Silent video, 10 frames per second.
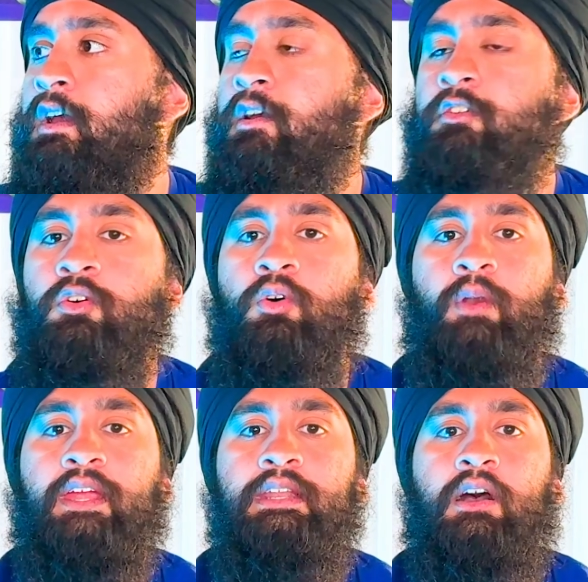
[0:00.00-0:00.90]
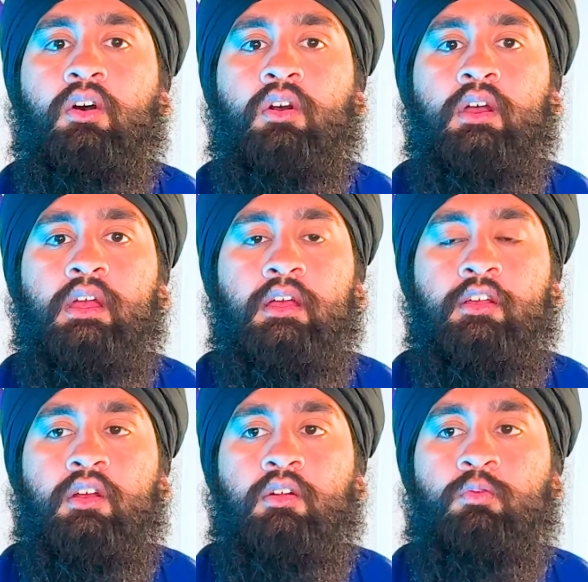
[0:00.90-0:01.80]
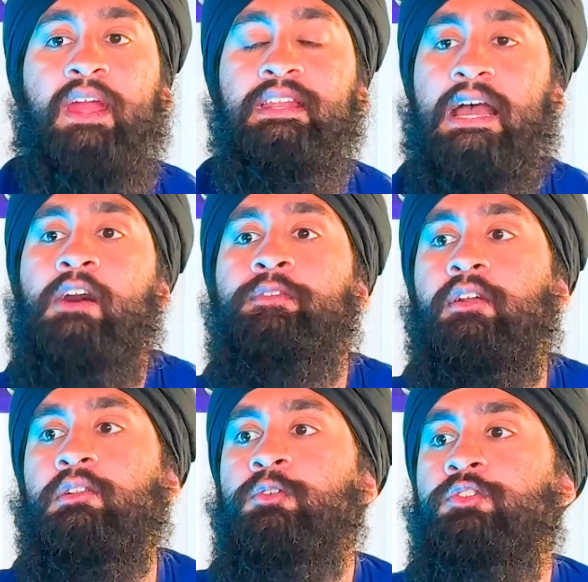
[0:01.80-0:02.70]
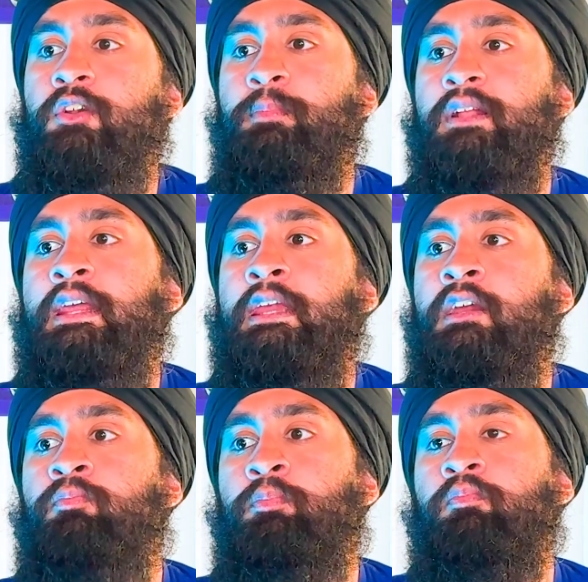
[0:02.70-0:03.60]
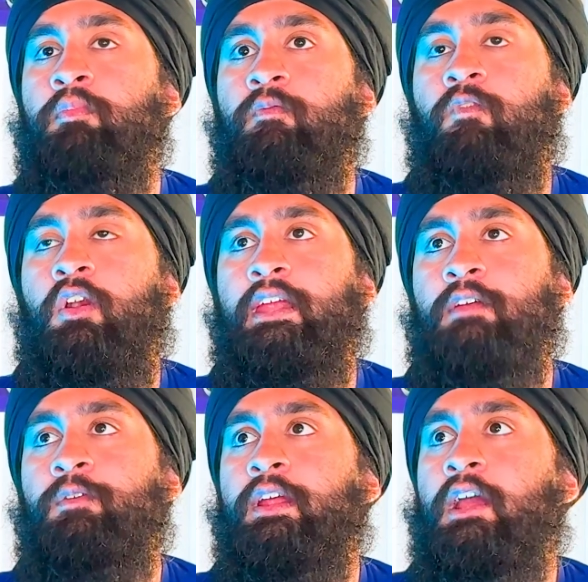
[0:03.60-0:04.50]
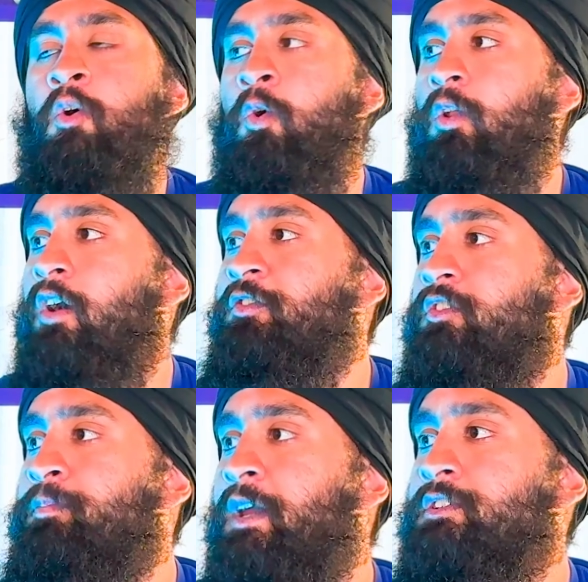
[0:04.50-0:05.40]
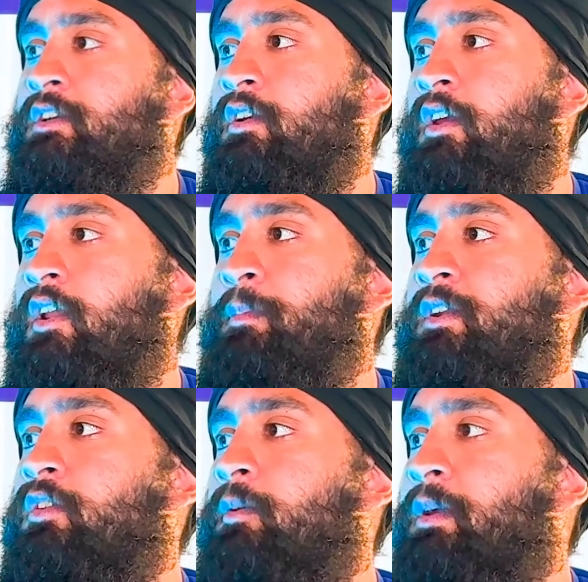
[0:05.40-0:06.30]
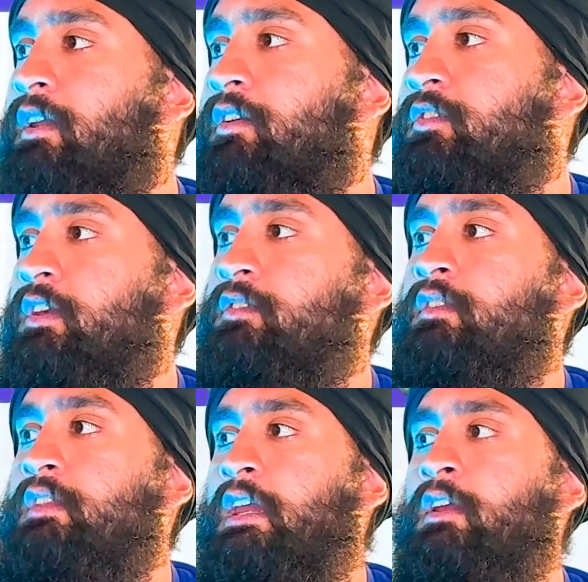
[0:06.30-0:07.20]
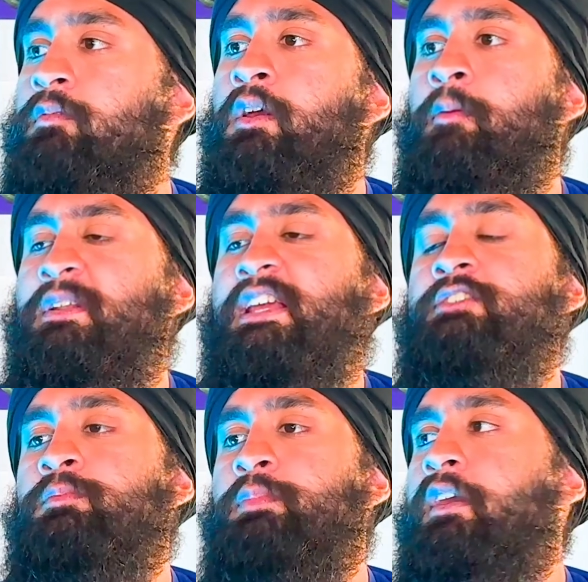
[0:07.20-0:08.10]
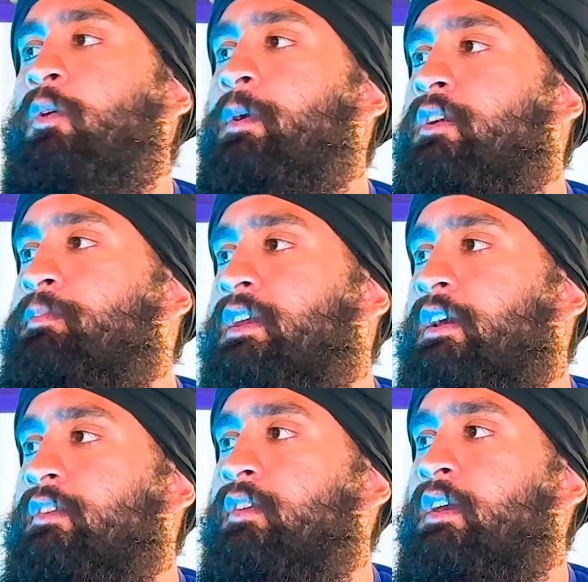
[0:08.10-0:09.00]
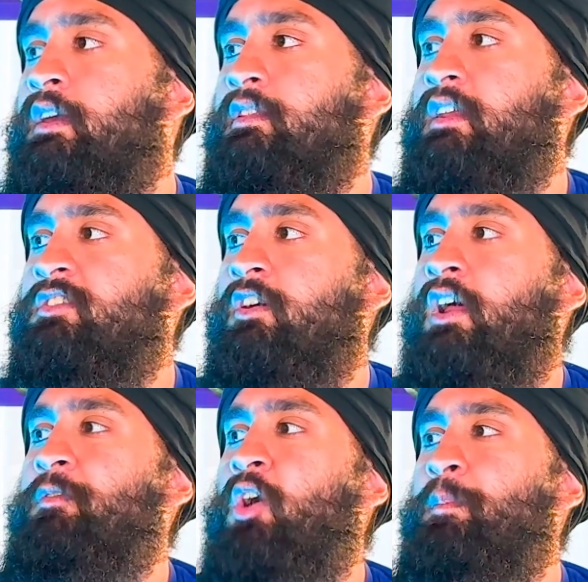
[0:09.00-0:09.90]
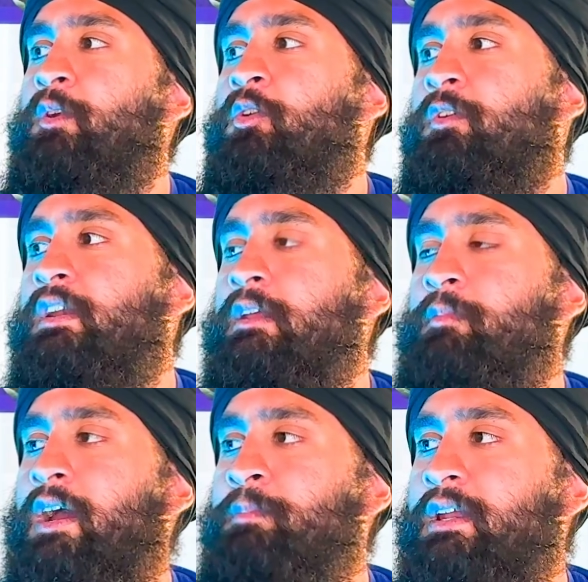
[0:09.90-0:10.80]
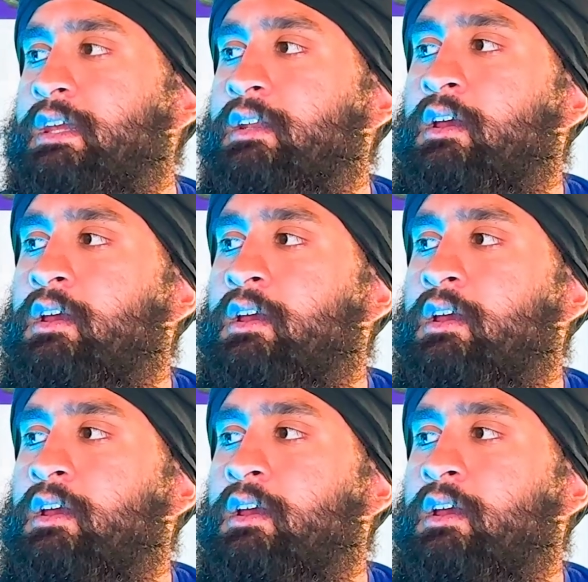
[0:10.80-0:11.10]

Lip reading: So right now they're a loser, but they could, for like if you're looking at a whole offseason picture and up until the beginning of the season, they can potentially be a winner because they still have an opportunity, in my opinion.